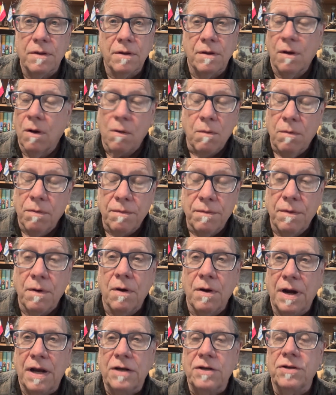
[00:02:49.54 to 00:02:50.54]
Oh,
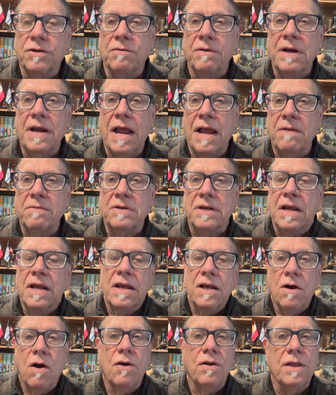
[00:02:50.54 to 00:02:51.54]
all right, it's 3 names.
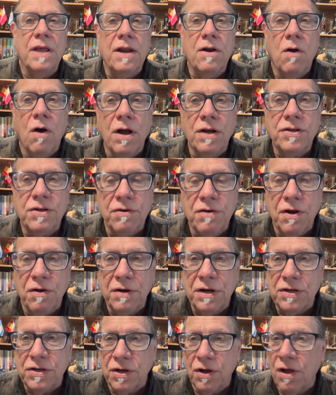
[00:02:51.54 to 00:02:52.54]
Oh, then also known
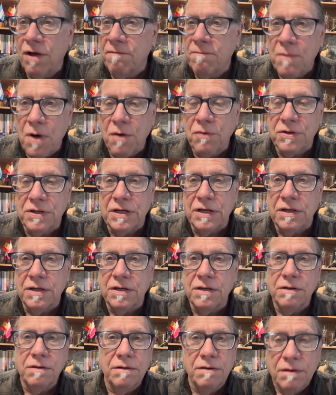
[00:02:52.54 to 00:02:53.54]
as the Law of
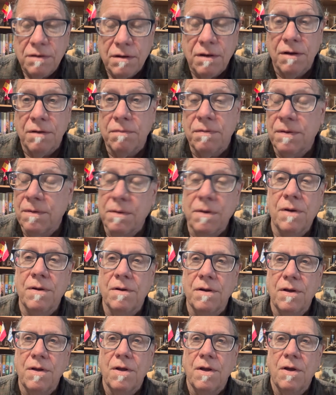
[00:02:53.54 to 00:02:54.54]
Moses. Oh,
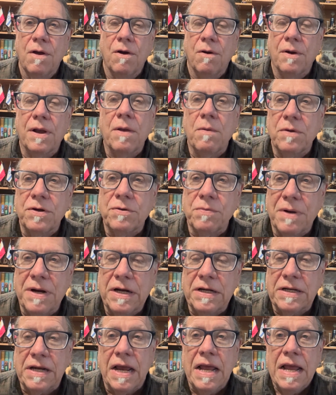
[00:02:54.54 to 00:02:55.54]
okay, which one
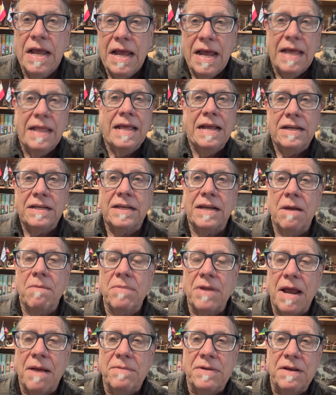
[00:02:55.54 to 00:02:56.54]
is it? And then
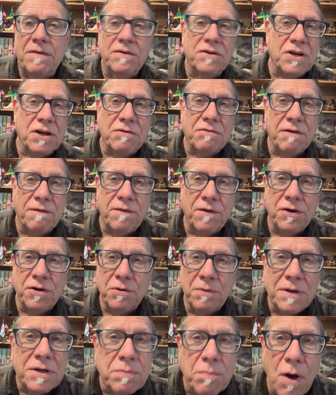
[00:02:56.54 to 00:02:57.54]
sometimes even just referred
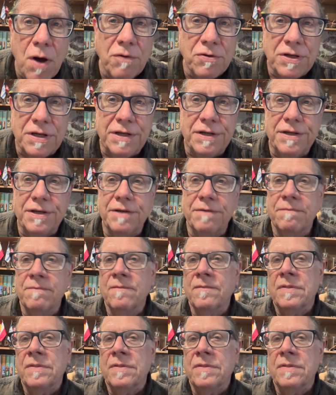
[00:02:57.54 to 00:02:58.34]
to as Moses.